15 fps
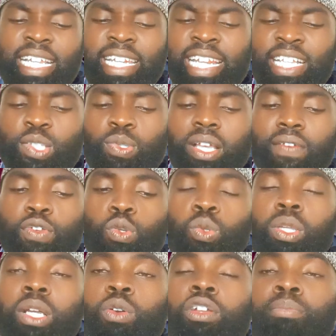Next, we have
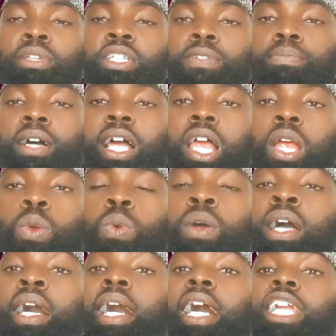yudi'u
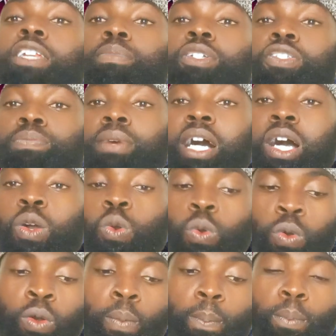al-misbahu.
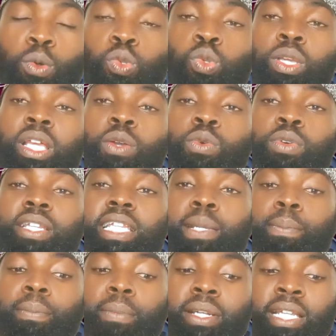Al-misbahu mudi'un.
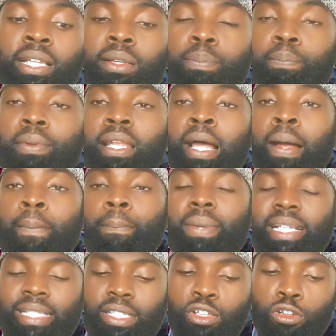The lamp
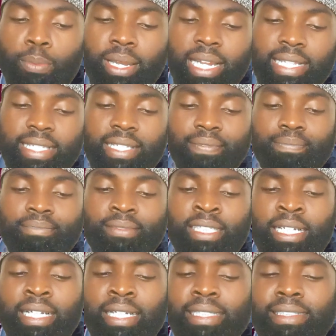is illuminating.
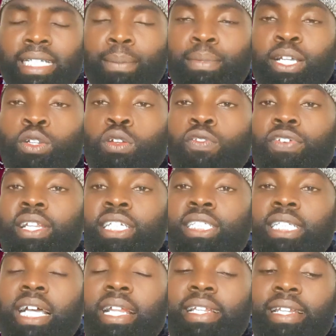Tamrinun fil
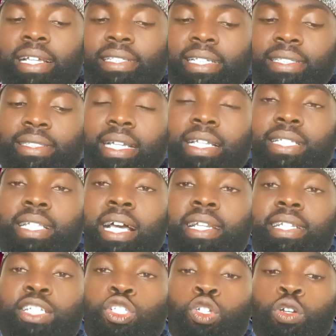insha, the last exercise,
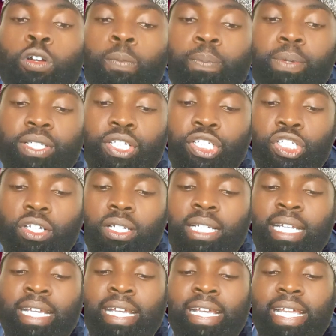and it is on
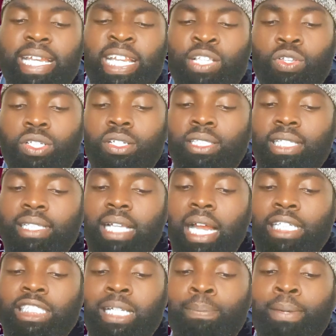composition. The instruction says
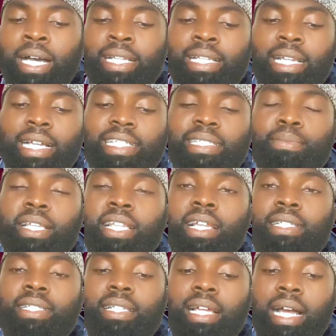ajib anil
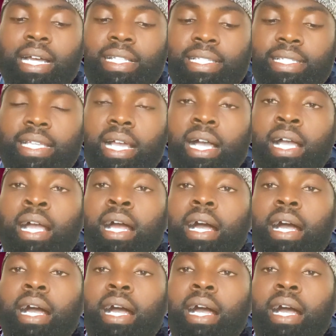as'ilatil atiya.